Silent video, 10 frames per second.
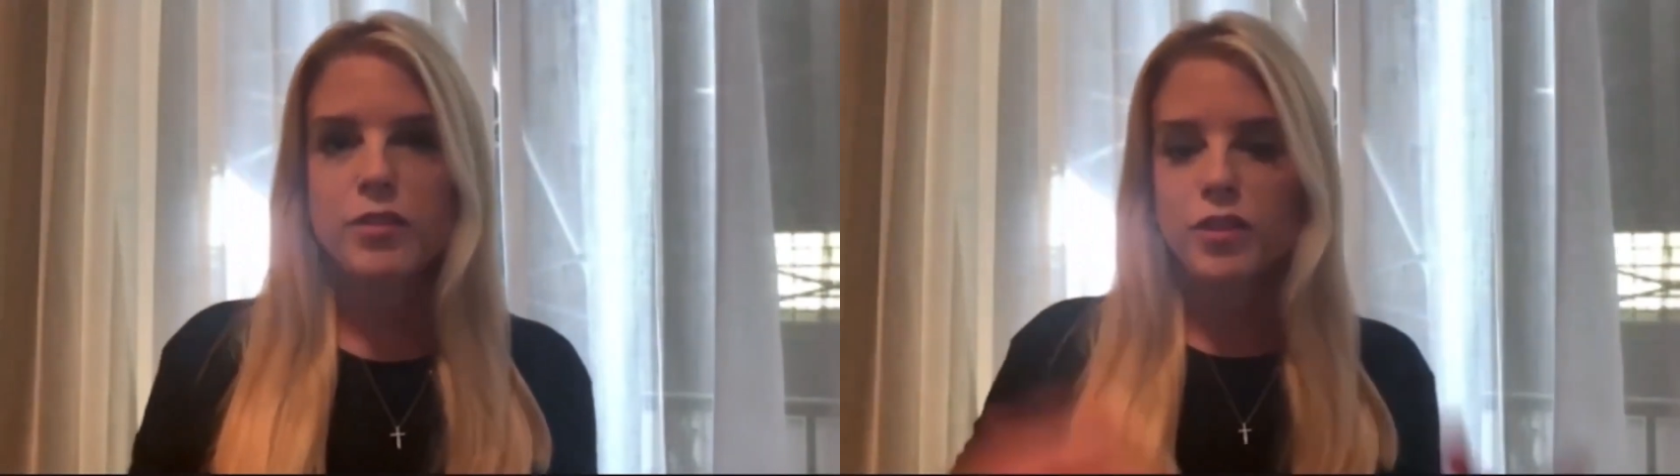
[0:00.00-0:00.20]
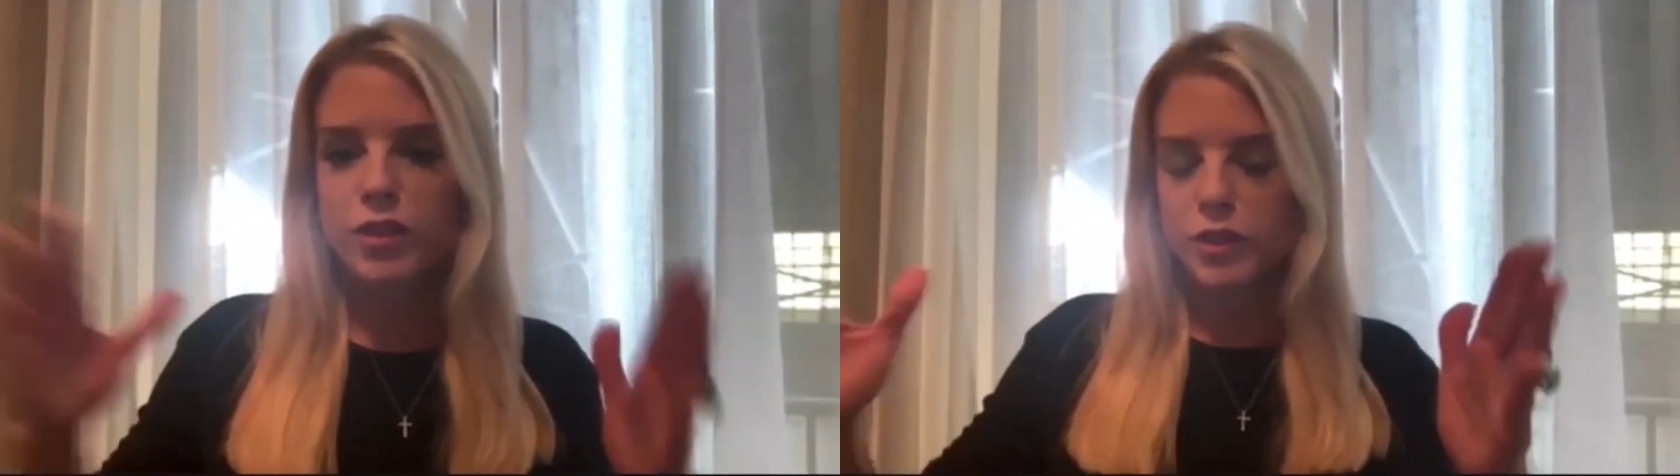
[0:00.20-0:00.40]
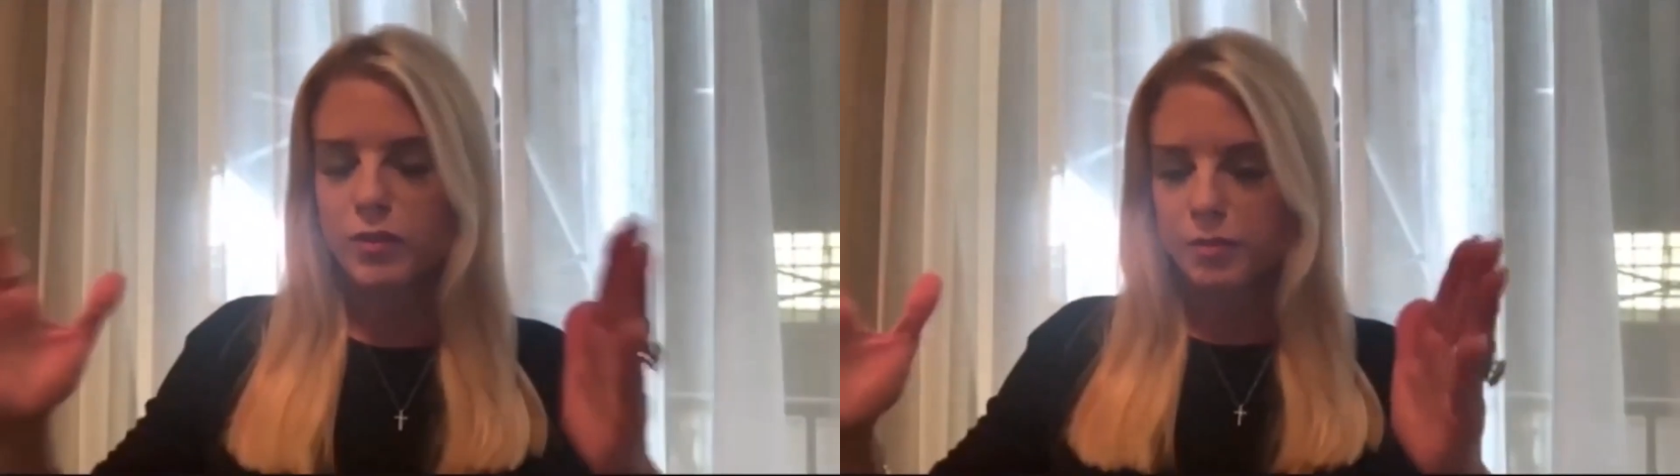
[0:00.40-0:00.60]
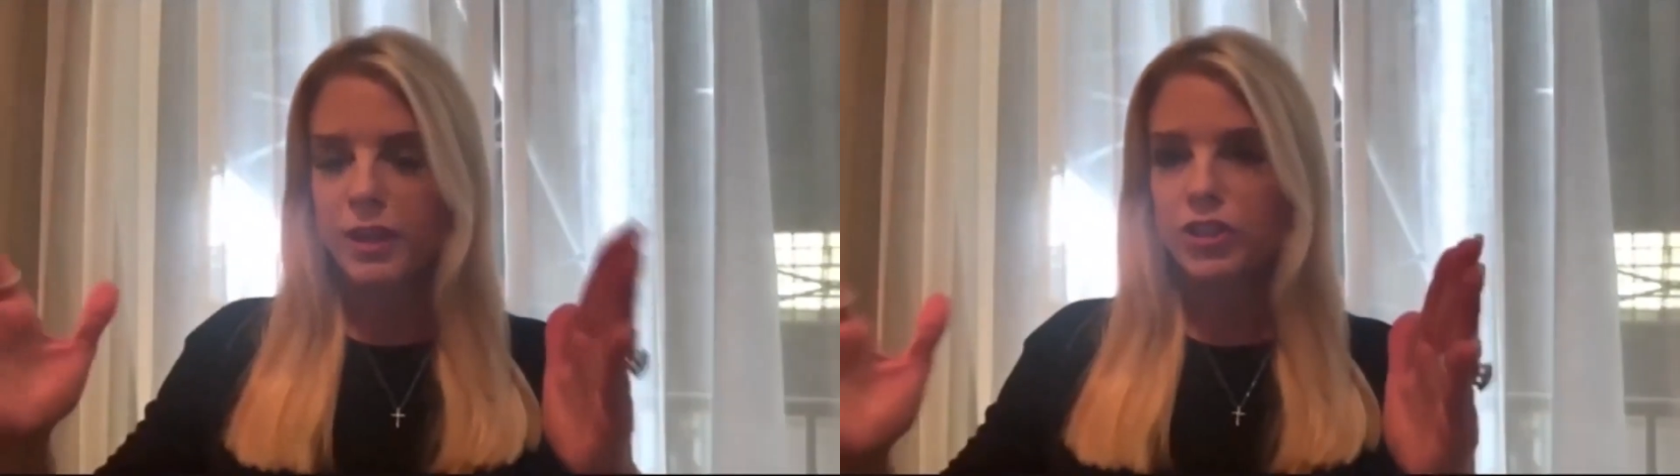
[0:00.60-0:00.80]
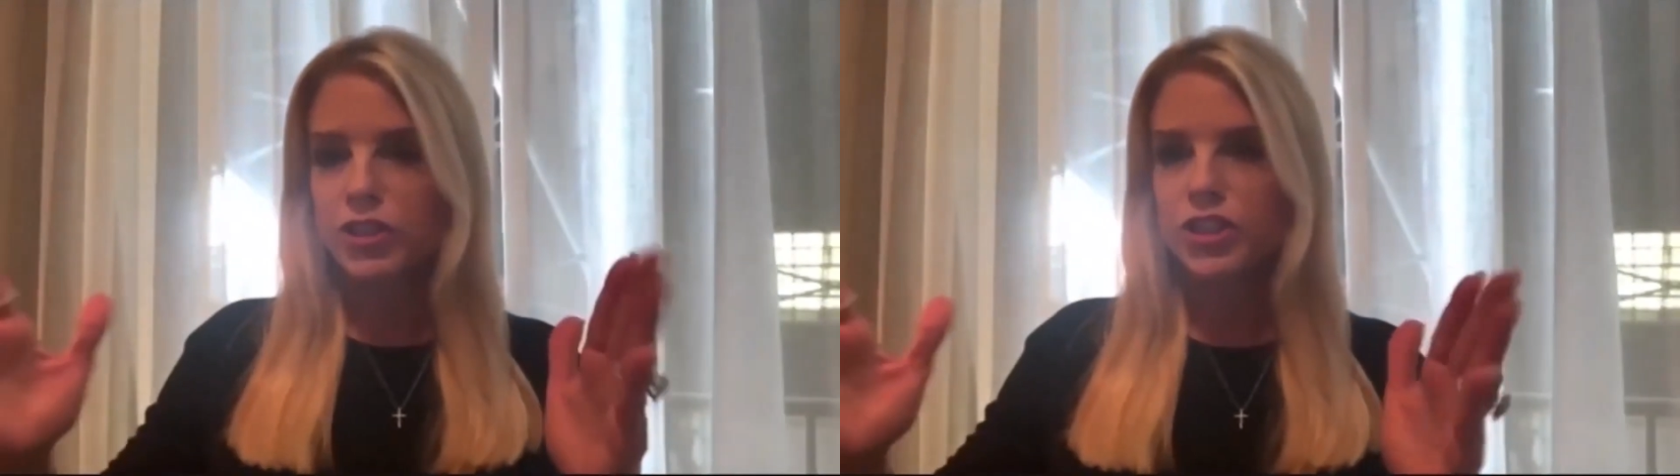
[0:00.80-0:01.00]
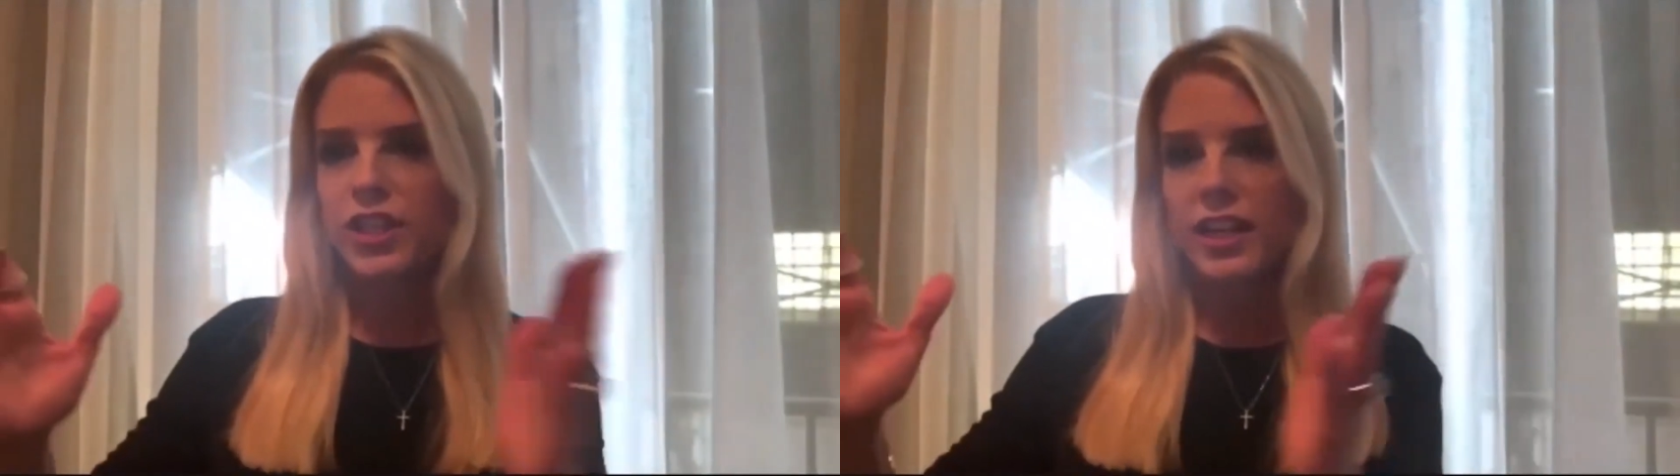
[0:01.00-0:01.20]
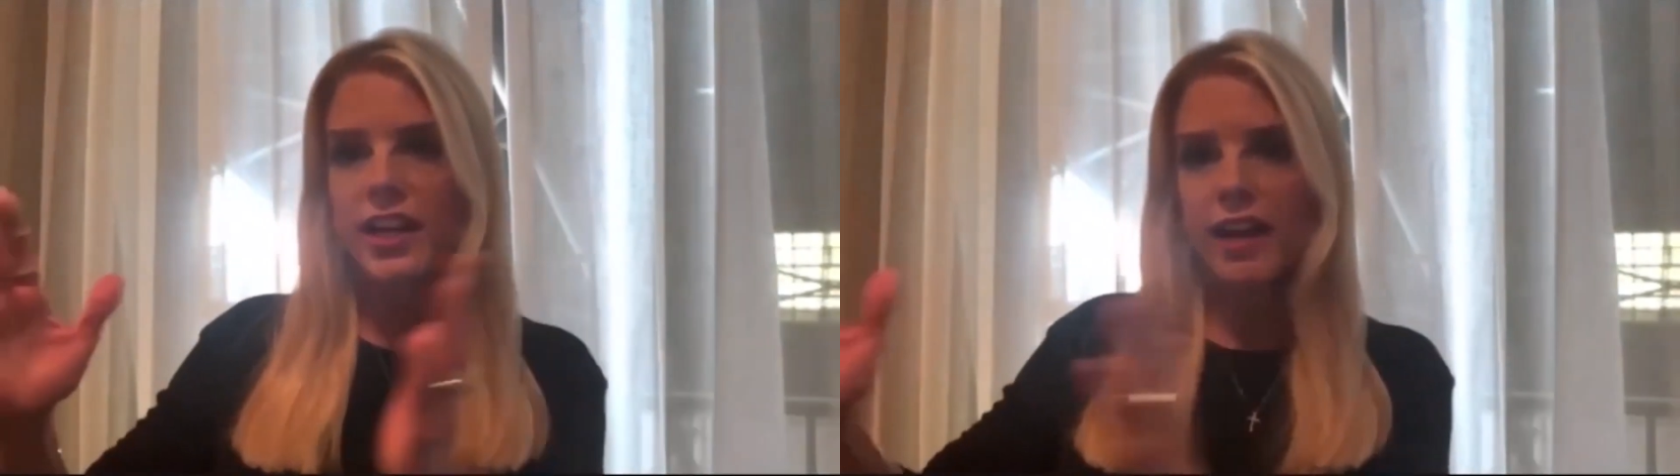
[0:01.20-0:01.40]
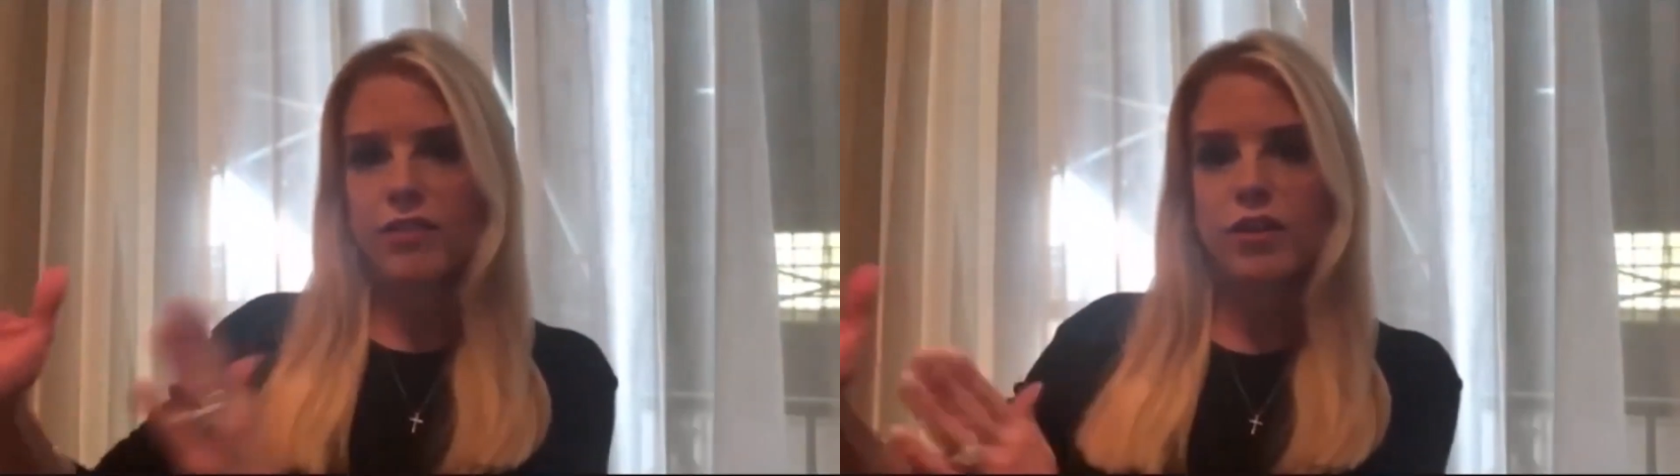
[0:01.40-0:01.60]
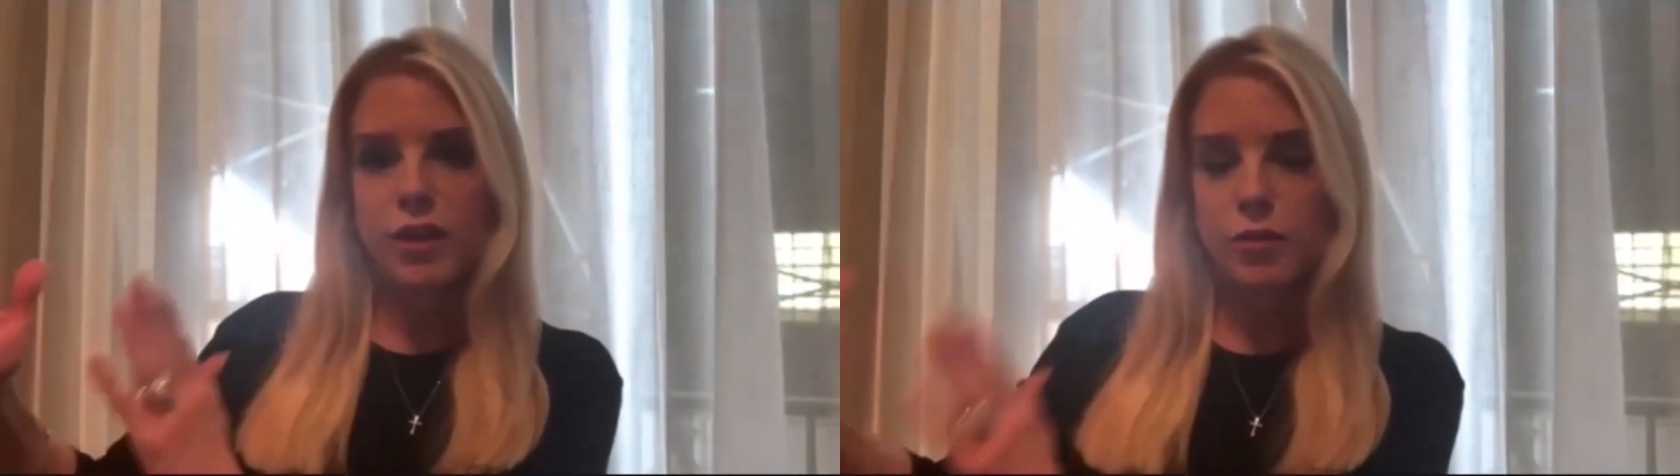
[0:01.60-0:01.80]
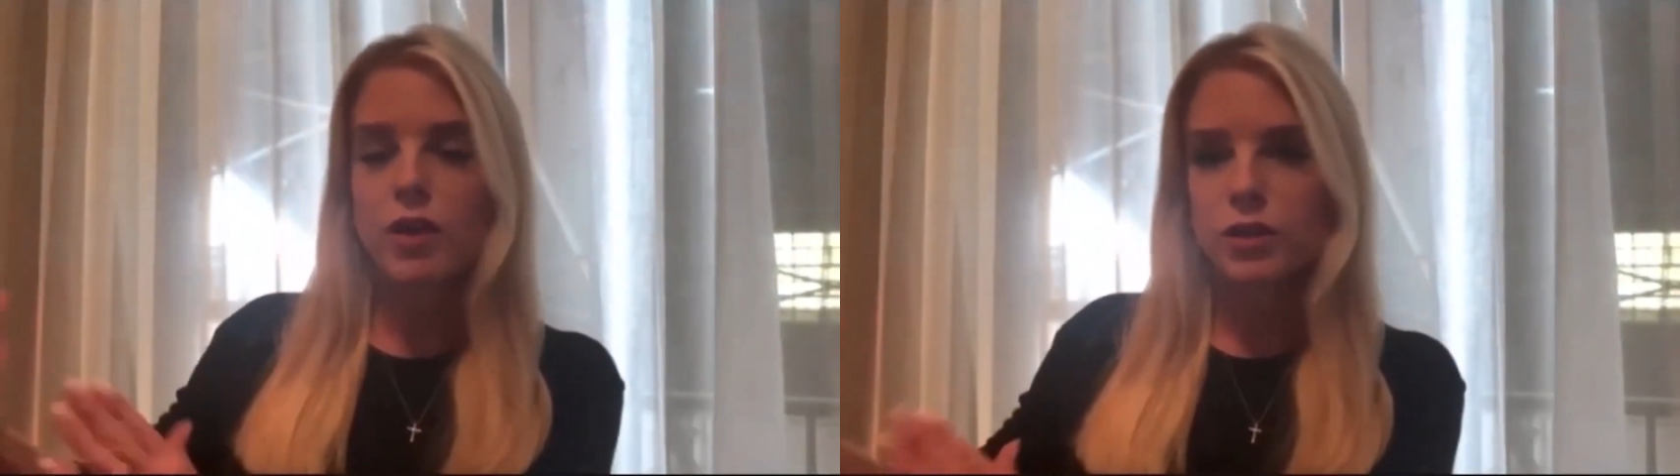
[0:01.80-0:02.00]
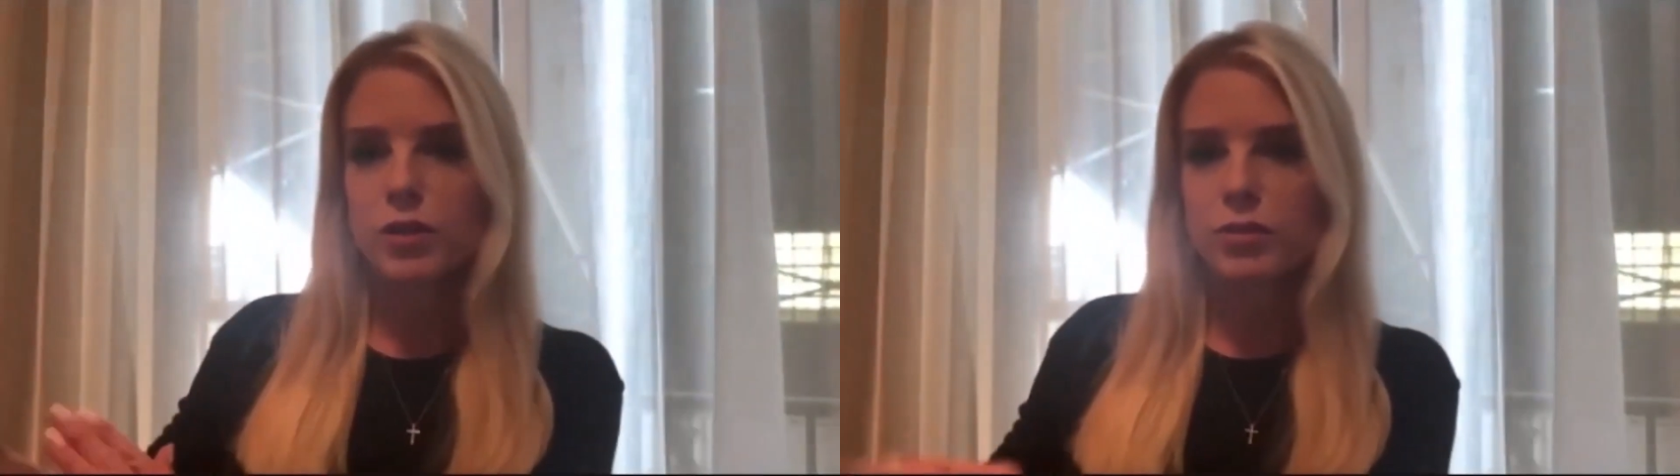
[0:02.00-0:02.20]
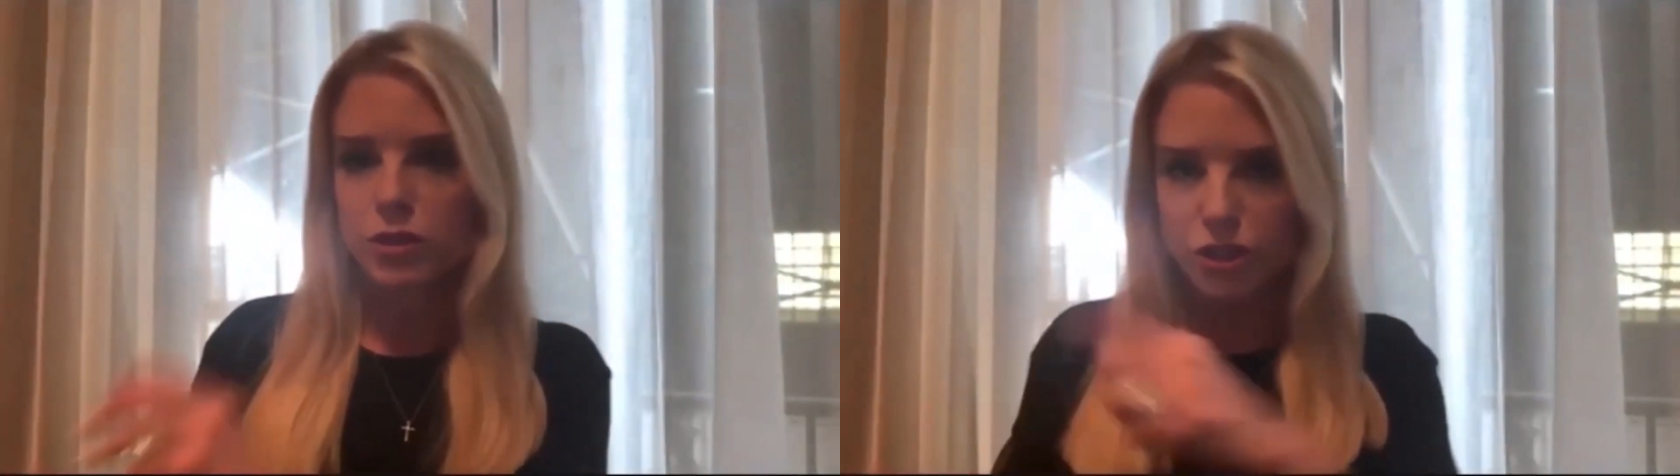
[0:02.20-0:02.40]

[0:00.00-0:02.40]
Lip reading: the picture she didn't have there, they were on her computer.